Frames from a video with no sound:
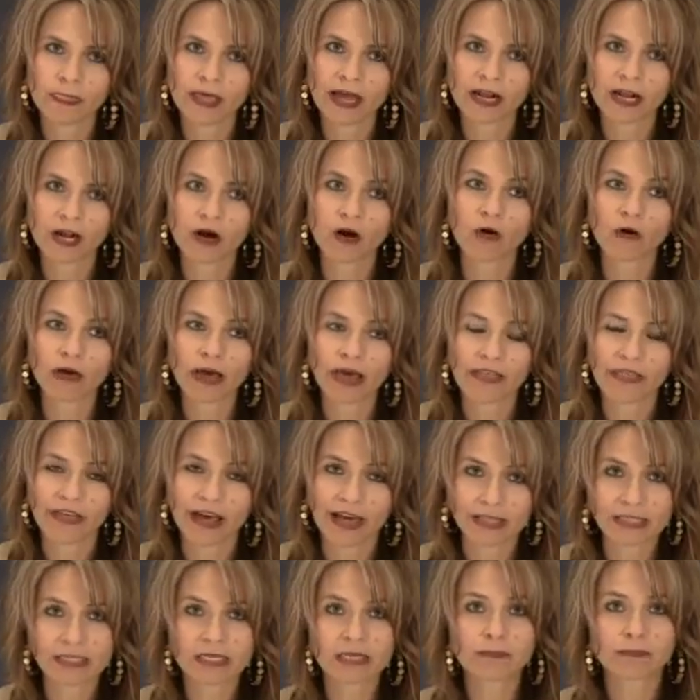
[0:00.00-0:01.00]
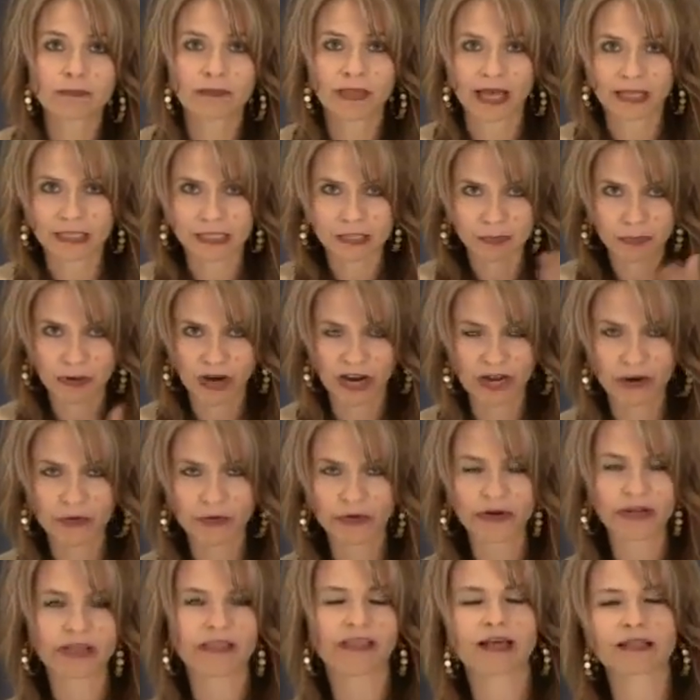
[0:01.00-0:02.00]
and go, okay, that's a, that's a
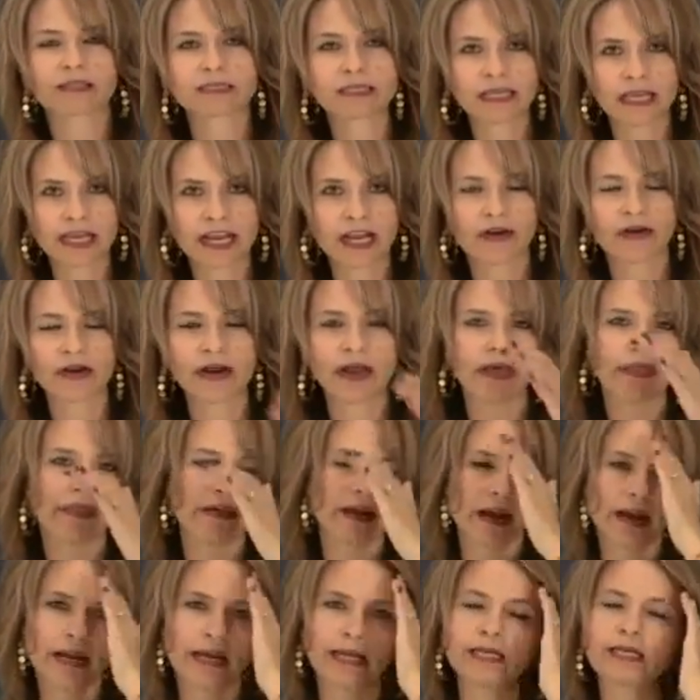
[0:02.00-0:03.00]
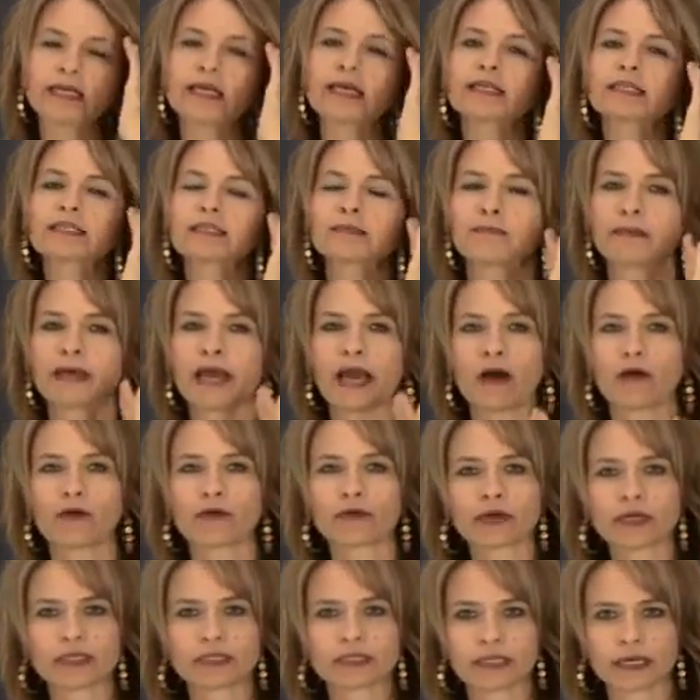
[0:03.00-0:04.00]
priority. That's an area that I need to get some
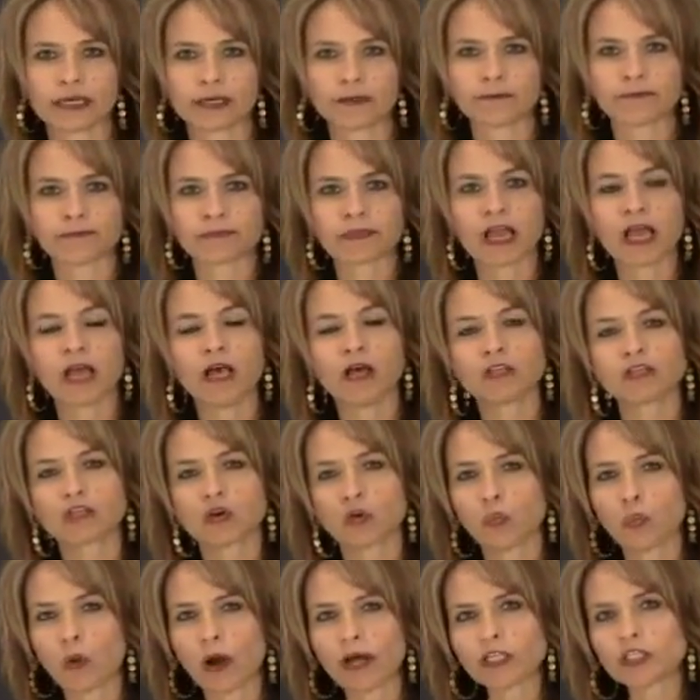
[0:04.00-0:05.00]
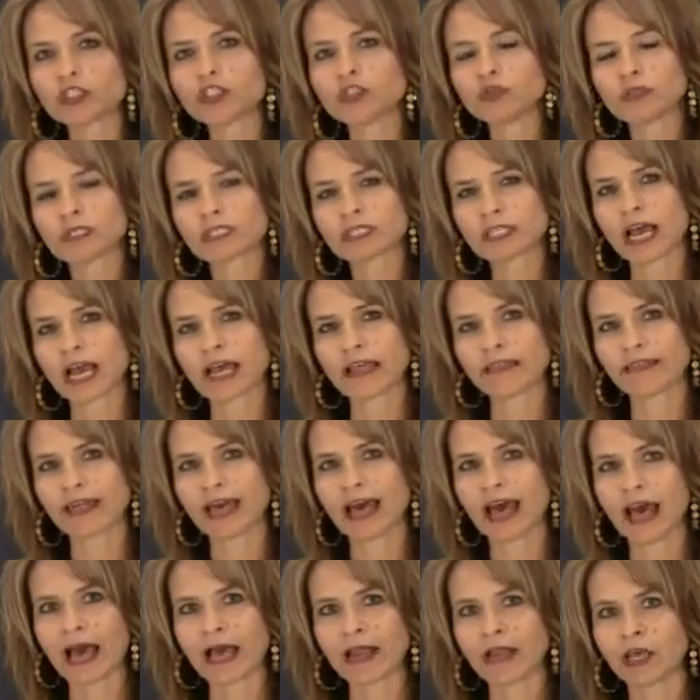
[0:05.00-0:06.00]
boundaries in. So once you decide
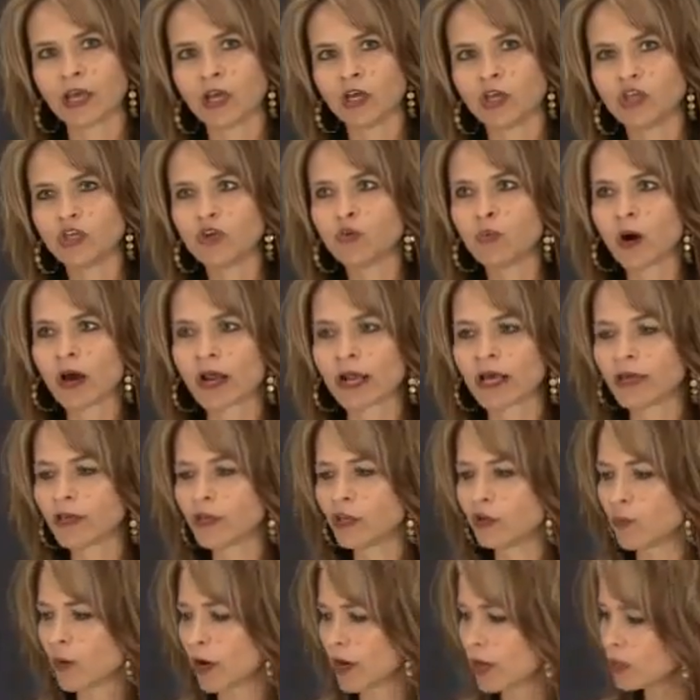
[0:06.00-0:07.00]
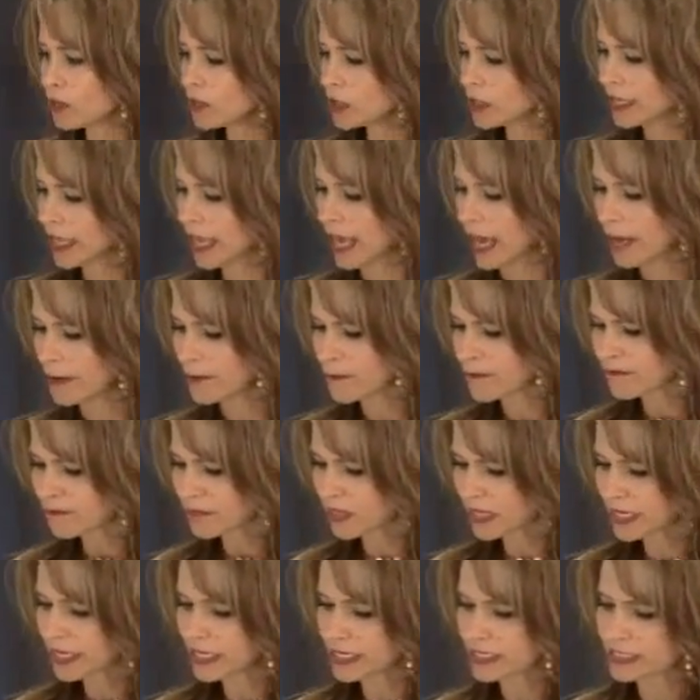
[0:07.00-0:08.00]
that, you want to you want to look at
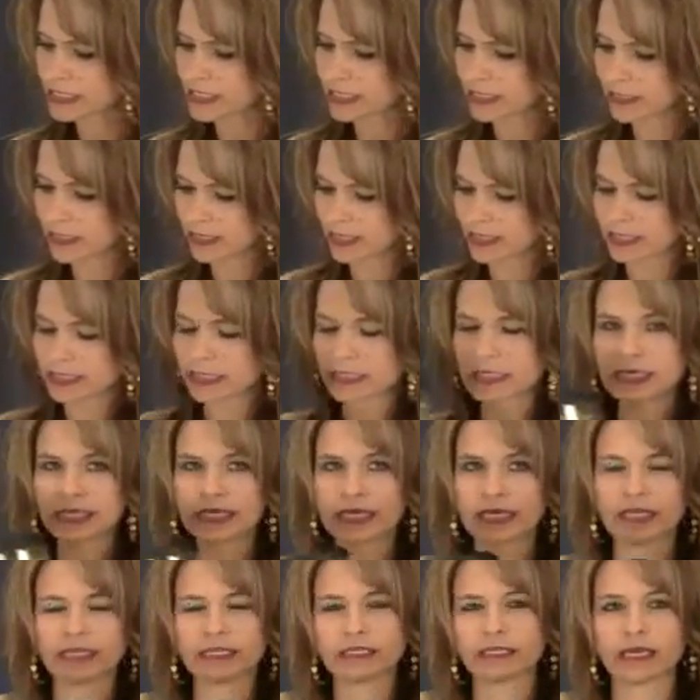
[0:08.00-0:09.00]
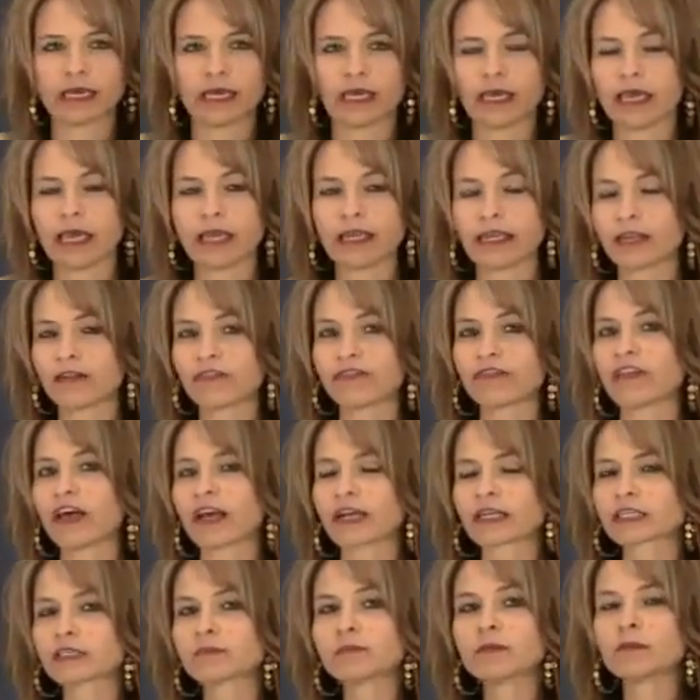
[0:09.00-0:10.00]
is, is it an
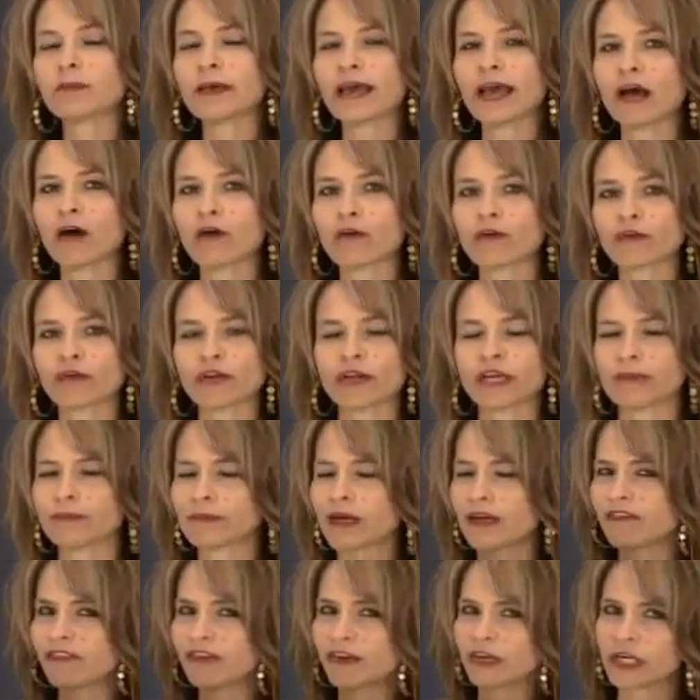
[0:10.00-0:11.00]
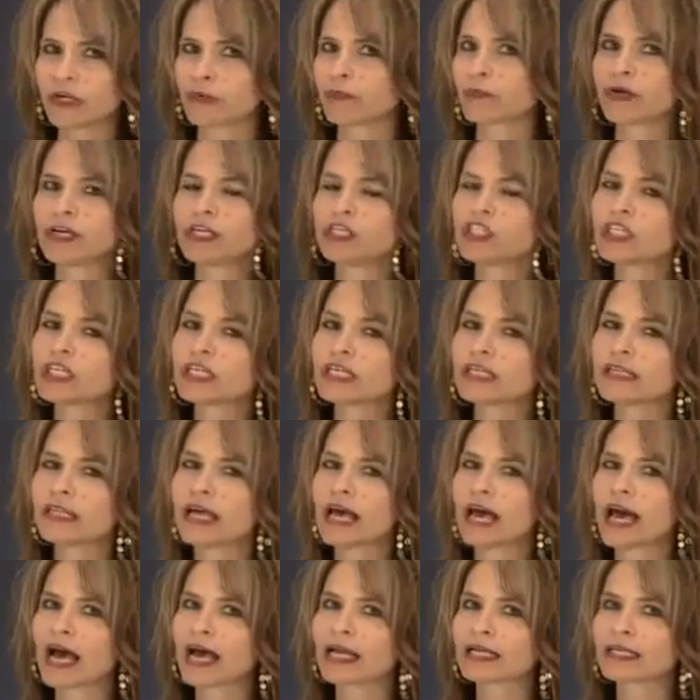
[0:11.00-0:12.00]
inflexible boundary? Am I very rigid in
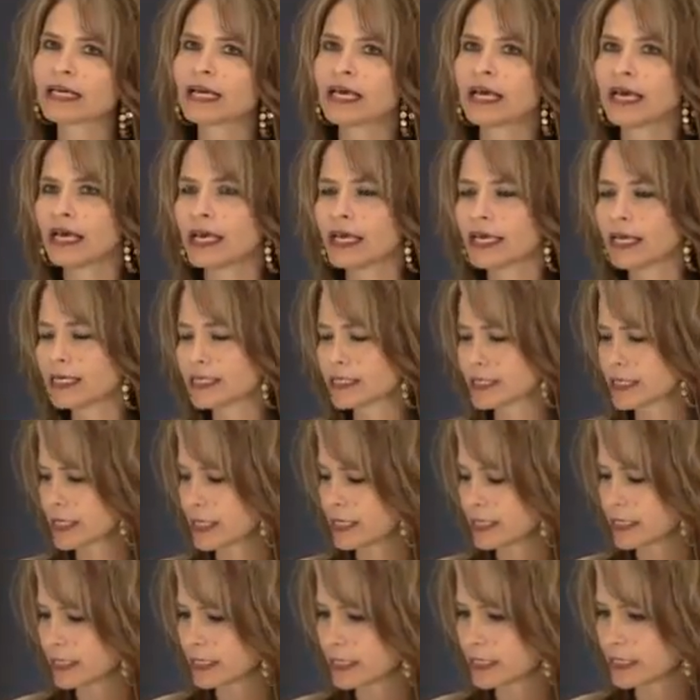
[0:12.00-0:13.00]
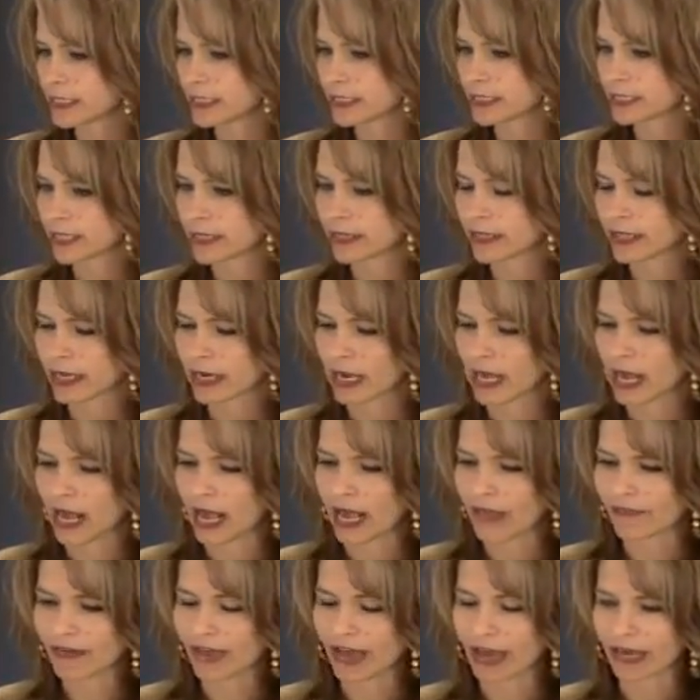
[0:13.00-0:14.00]
that? Is it, is, is, it that
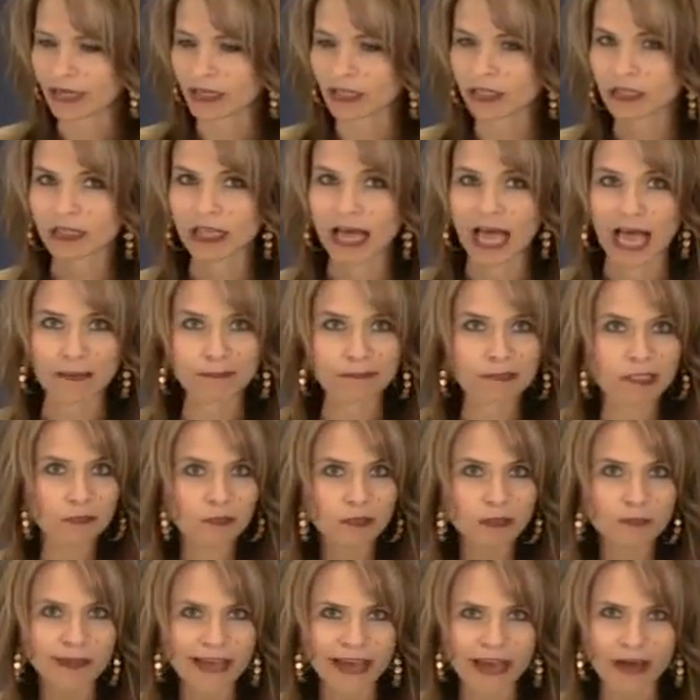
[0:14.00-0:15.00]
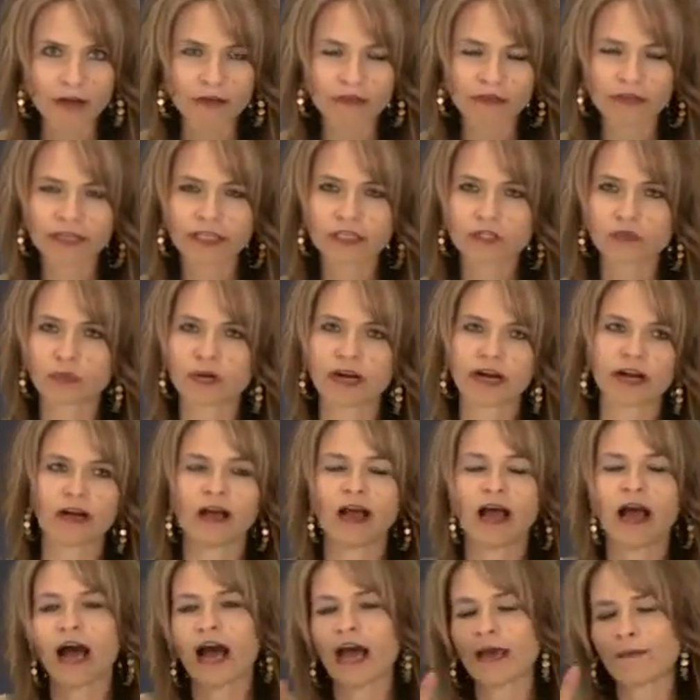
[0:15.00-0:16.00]
I've had collapsible boundaries
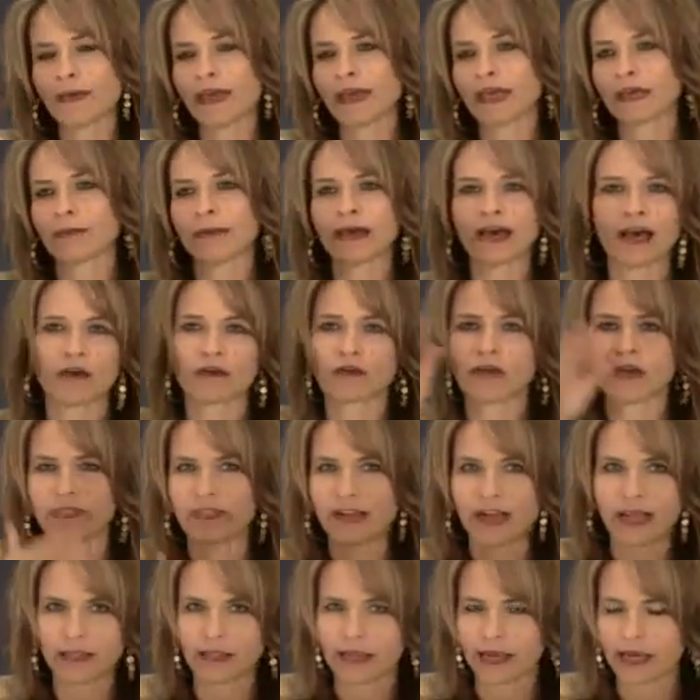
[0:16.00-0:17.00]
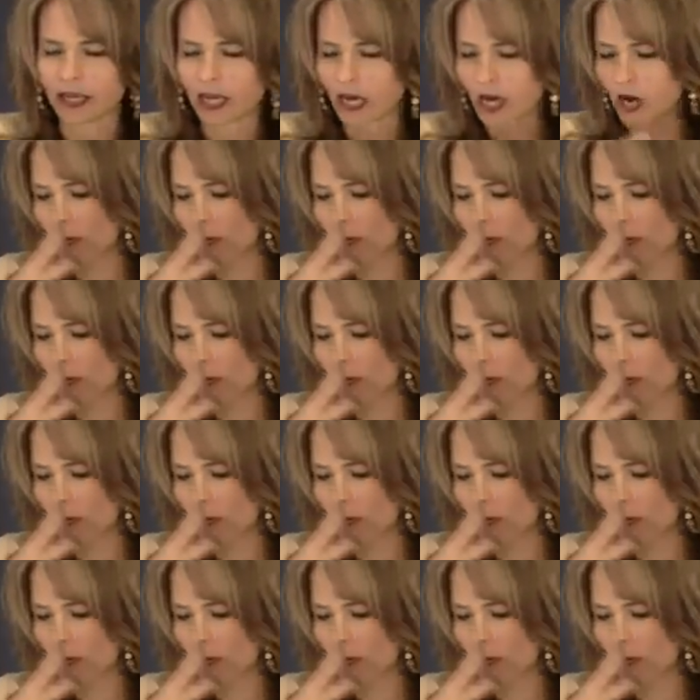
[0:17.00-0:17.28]
where I make a boundary and then I let it